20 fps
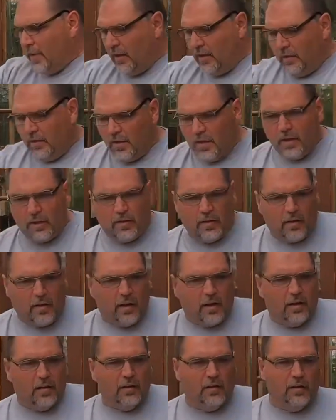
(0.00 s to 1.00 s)
And
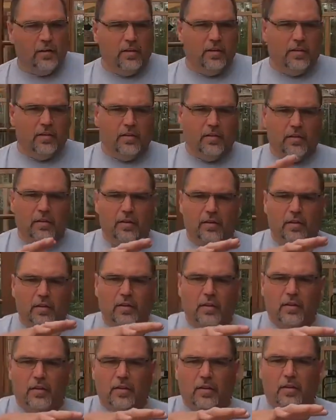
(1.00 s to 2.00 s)
then
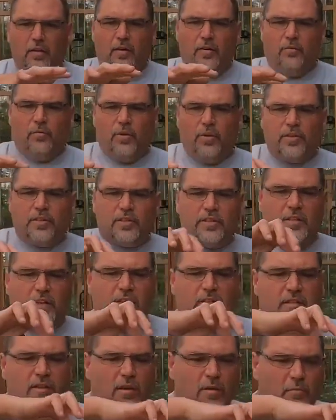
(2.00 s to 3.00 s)
once
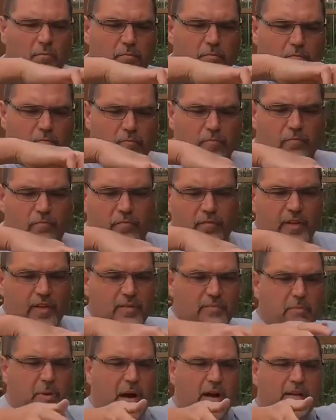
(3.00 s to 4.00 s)
they start,
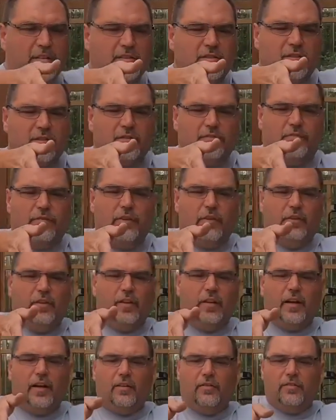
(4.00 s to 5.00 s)
this box starts
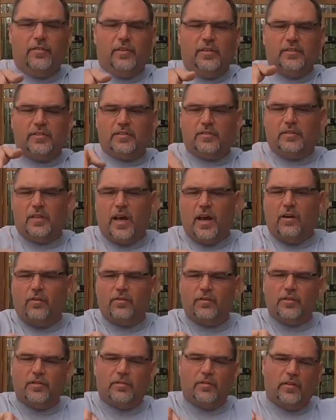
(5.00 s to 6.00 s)
filling out and it's
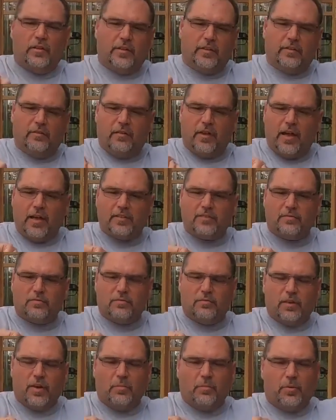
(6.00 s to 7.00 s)
out to like the last
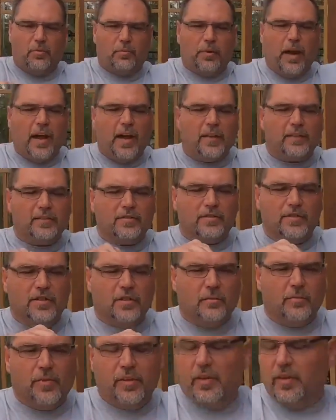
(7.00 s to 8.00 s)
couple racks or
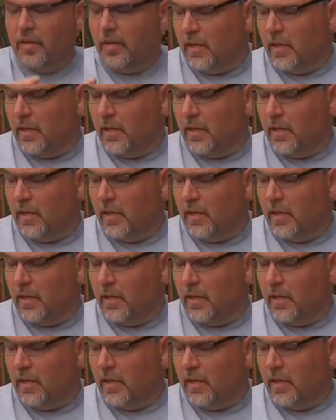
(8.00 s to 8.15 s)
something,